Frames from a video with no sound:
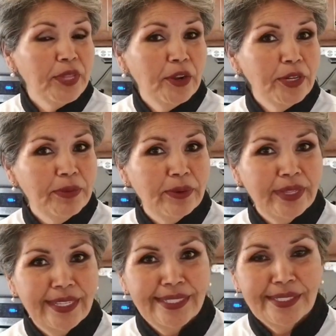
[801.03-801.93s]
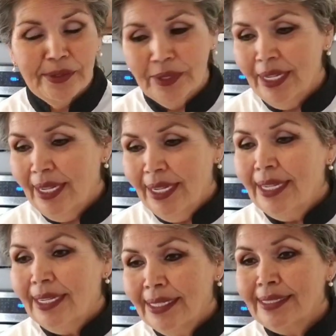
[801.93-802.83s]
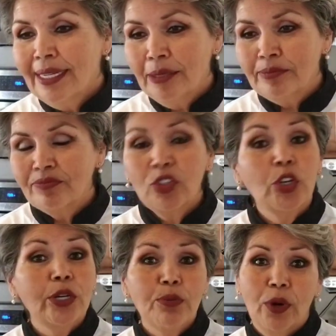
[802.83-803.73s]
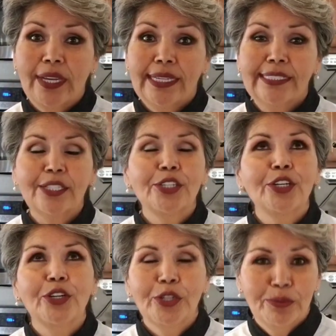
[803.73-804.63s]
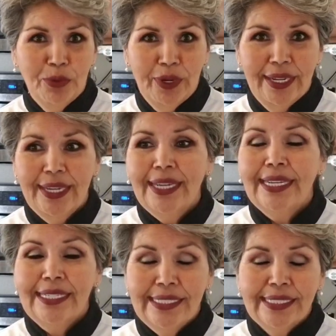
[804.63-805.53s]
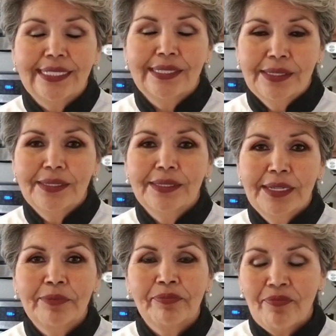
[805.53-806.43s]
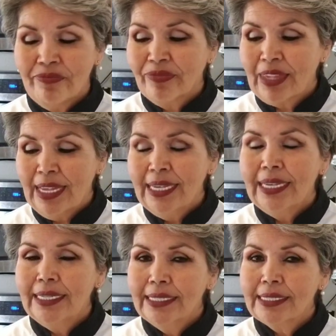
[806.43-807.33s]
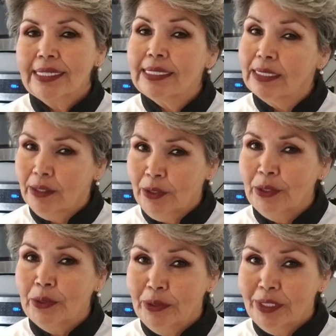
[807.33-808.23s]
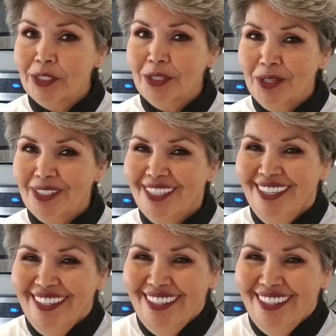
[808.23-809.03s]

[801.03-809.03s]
there to be with us. So he's good boy. He's a good boy. He just needs to learn who's in charge.